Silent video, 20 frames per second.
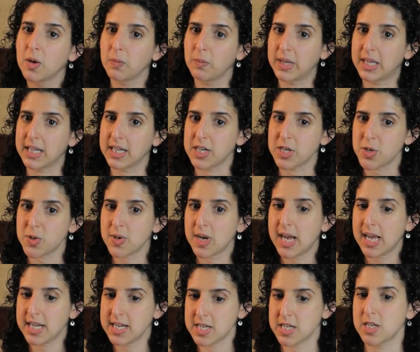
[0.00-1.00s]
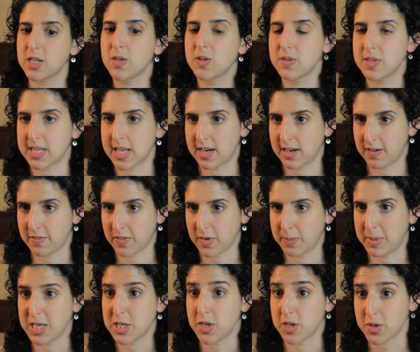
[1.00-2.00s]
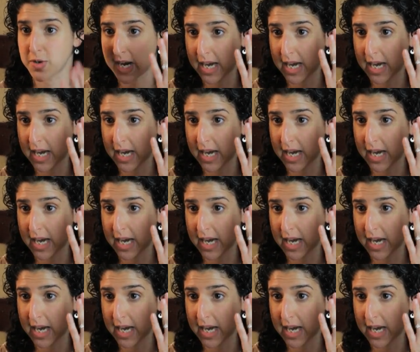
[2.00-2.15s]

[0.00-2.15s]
we can try to use that information,